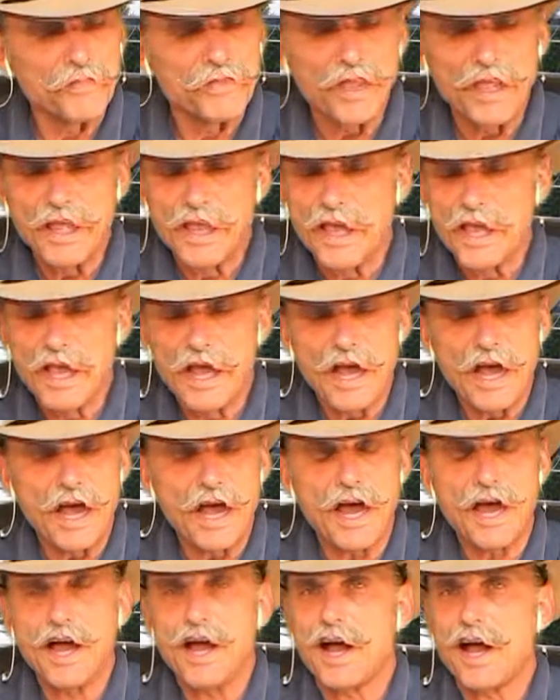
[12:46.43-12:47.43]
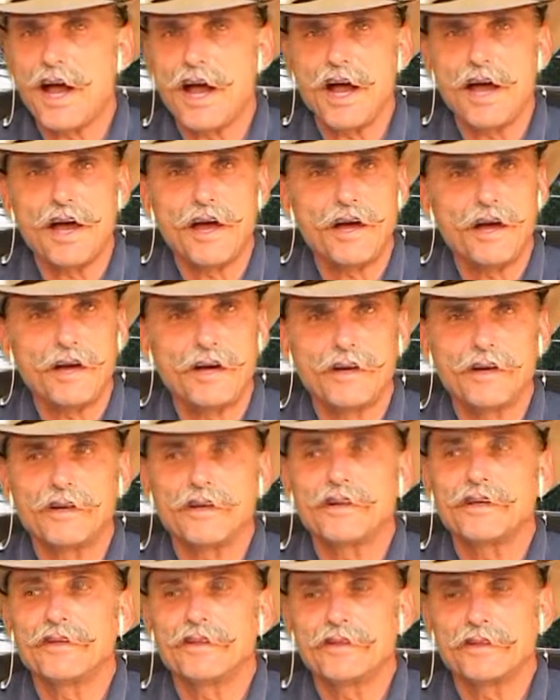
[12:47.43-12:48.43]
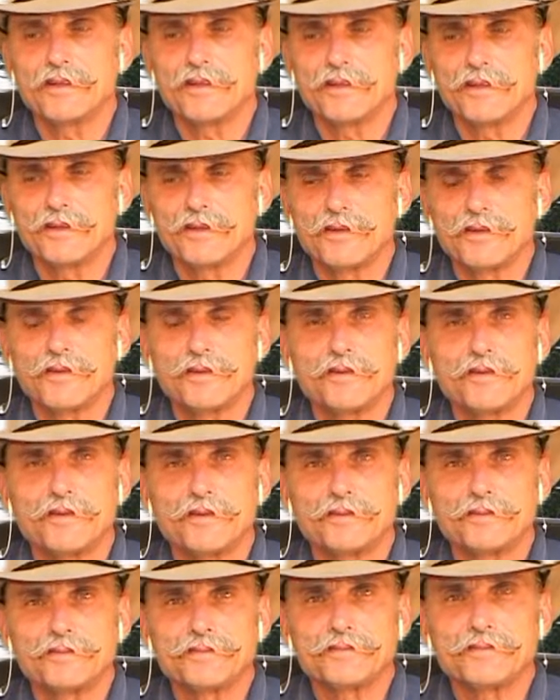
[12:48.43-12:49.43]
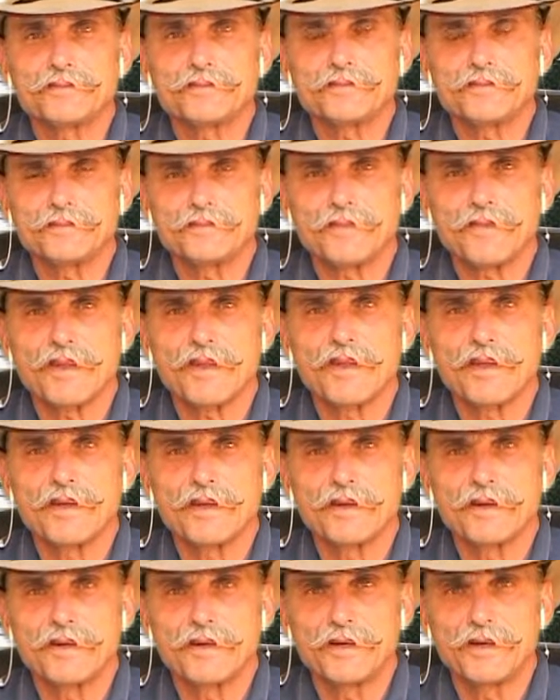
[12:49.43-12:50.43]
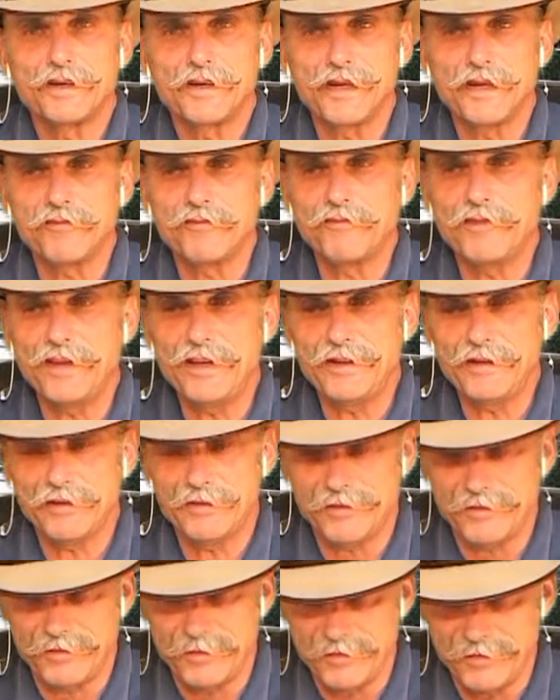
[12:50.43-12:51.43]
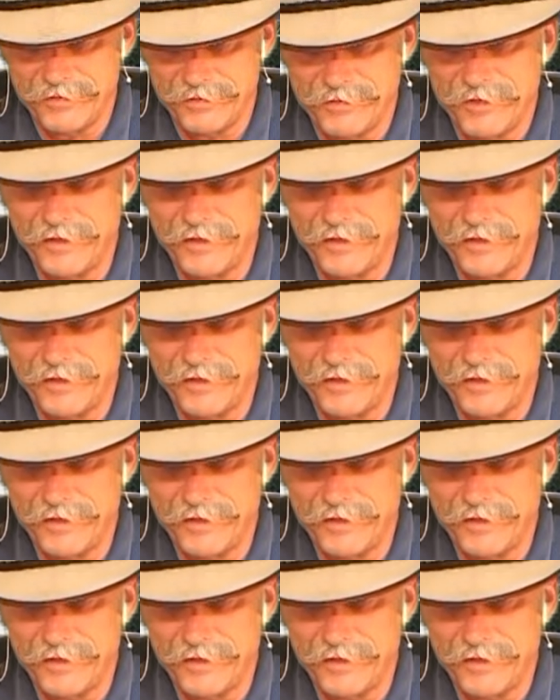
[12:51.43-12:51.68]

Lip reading: I've been super impressed with how Jeep has really upped the game terms of...